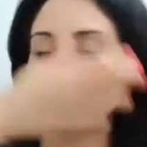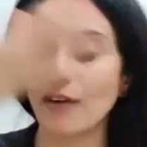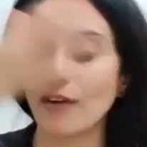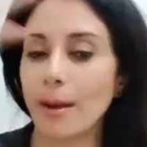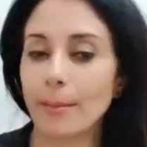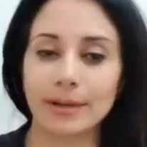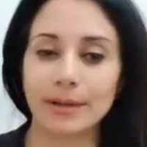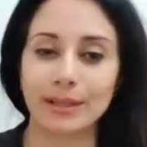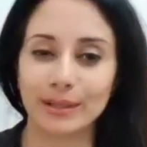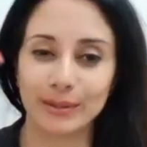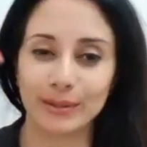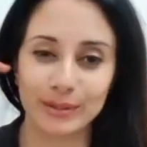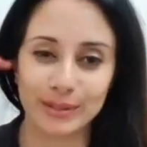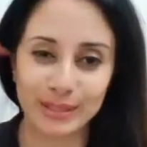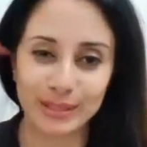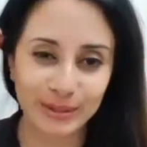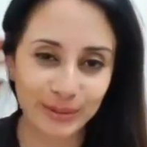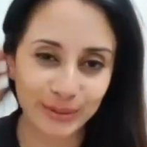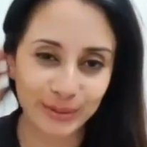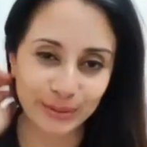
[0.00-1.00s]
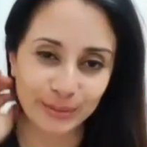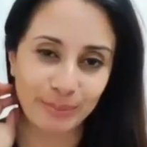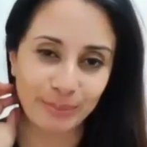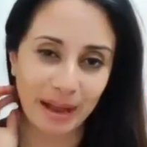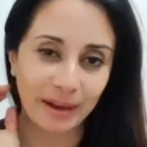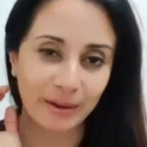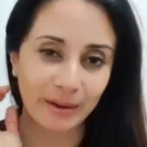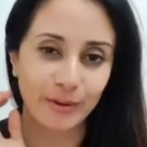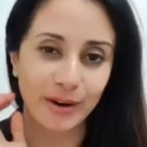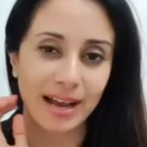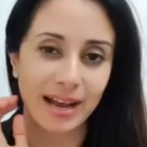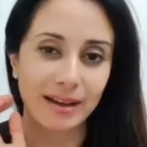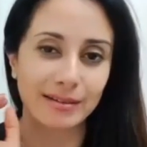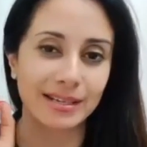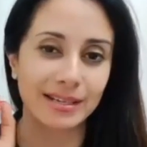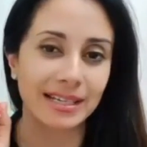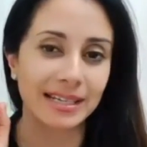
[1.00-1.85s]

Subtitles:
pharmacological background,